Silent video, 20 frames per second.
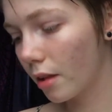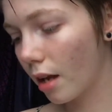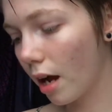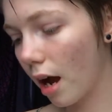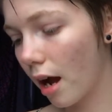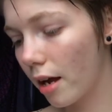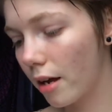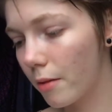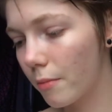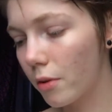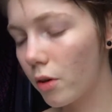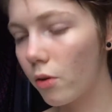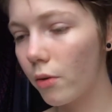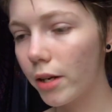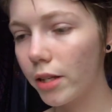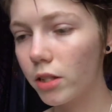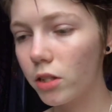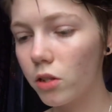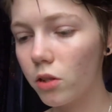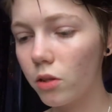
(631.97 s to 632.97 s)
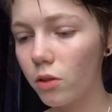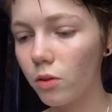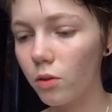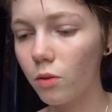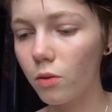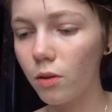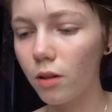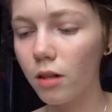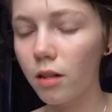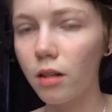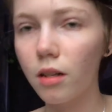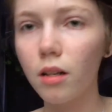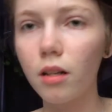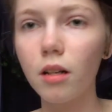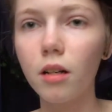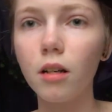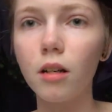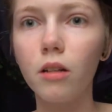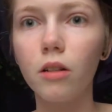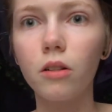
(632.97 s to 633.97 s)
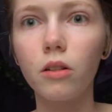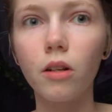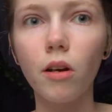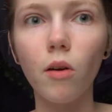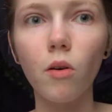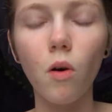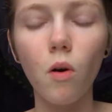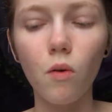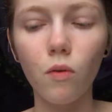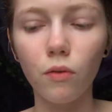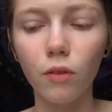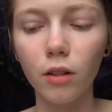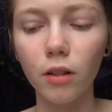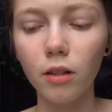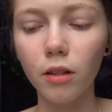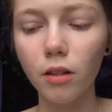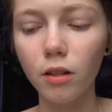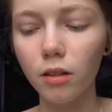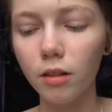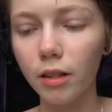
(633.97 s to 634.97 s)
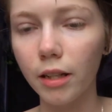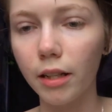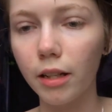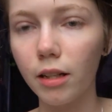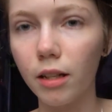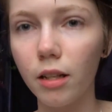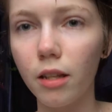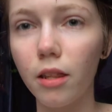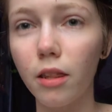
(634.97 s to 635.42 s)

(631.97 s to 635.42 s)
I am going to go over like